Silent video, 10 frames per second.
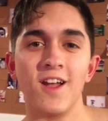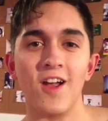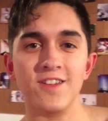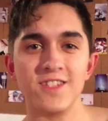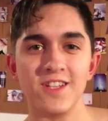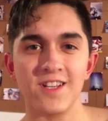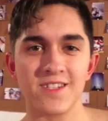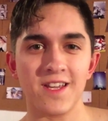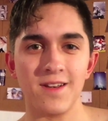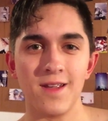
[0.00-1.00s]
Alright, see you
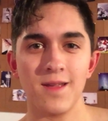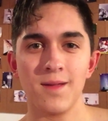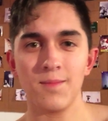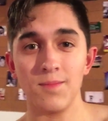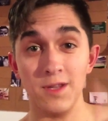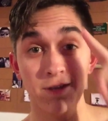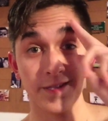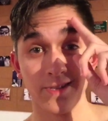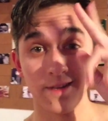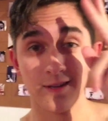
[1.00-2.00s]
guys then.
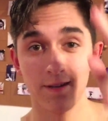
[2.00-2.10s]
Peace.